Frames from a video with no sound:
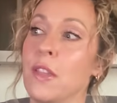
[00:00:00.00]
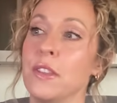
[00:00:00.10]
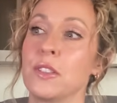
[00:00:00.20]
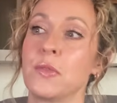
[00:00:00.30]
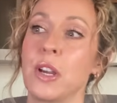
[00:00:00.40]
on
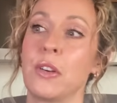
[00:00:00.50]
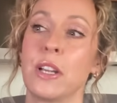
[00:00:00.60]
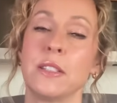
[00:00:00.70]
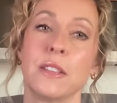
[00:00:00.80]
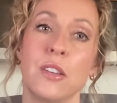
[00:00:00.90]
this
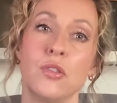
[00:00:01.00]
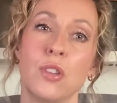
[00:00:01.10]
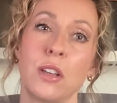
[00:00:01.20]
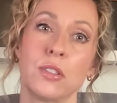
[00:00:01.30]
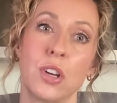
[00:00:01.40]
fragrance and
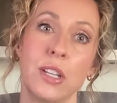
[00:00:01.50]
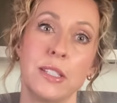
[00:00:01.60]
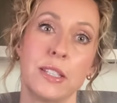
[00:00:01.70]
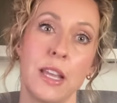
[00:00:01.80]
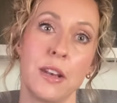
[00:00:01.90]
just
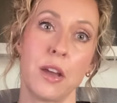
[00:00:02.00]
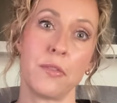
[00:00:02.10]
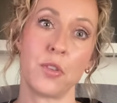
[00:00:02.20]
couldn't say enough